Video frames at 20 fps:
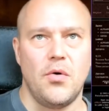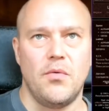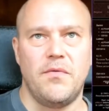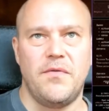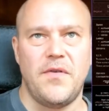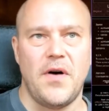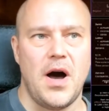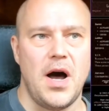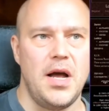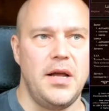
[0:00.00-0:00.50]

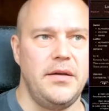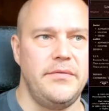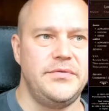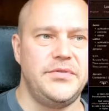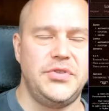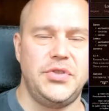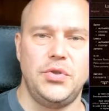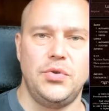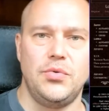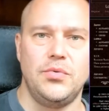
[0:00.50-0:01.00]
5
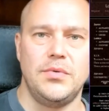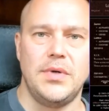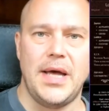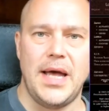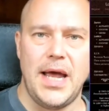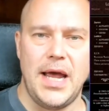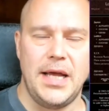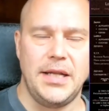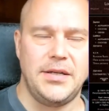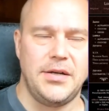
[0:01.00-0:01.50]
to
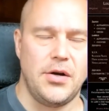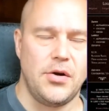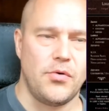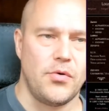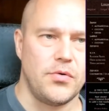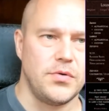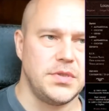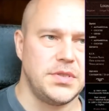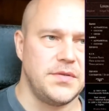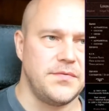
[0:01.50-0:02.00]
8
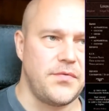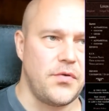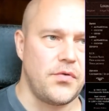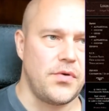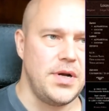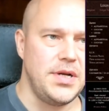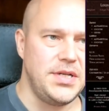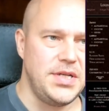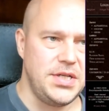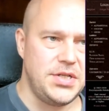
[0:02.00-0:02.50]
euros for
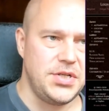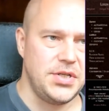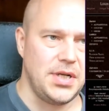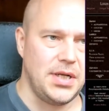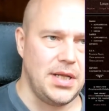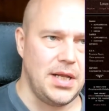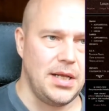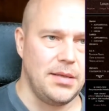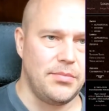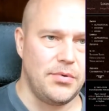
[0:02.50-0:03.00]
a digital
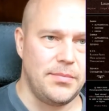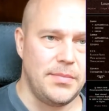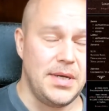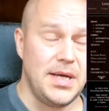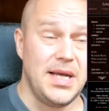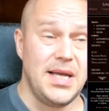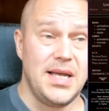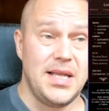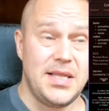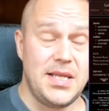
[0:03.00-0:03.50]
album.
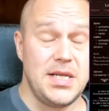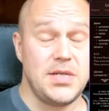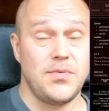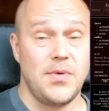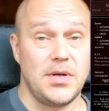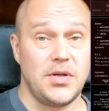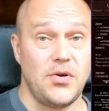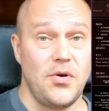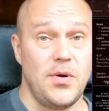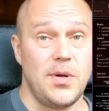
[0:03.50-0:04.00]
This
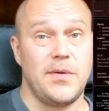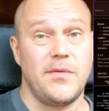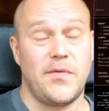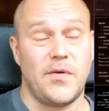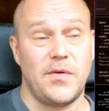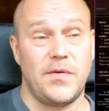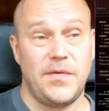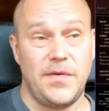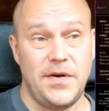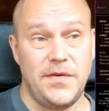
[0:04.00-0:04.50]
one going
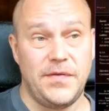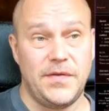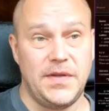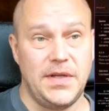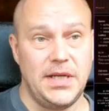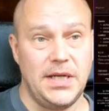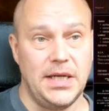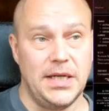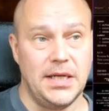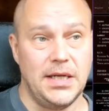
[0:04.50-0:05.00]
for
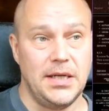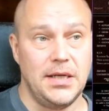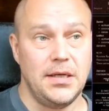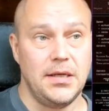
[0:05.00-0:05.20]
15.